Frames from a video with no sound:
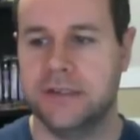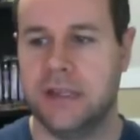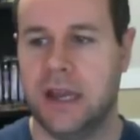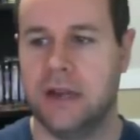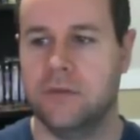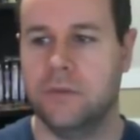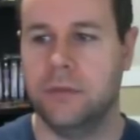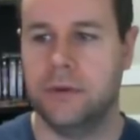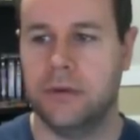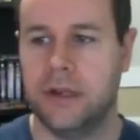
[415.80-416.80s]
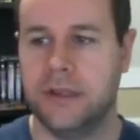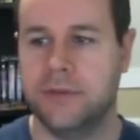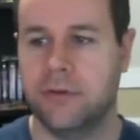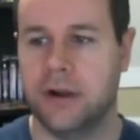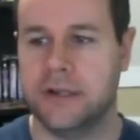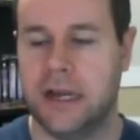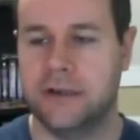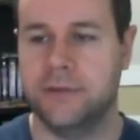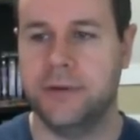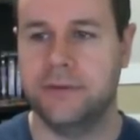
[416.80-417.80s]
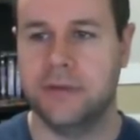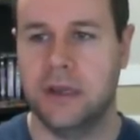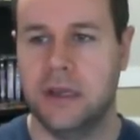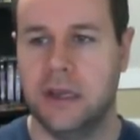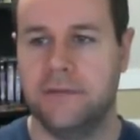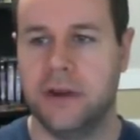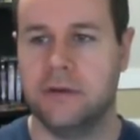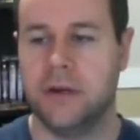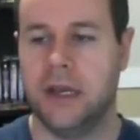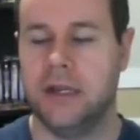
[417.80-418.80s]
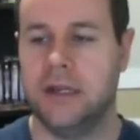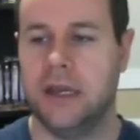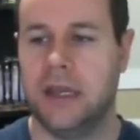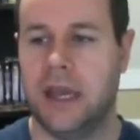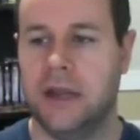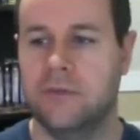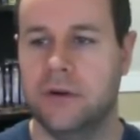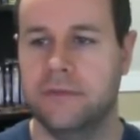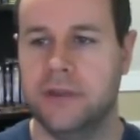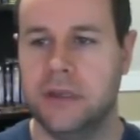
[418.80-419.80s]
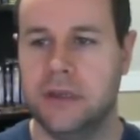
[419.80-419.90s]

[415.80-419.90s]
is that when we created these product attributes, if I go ahead and I add one of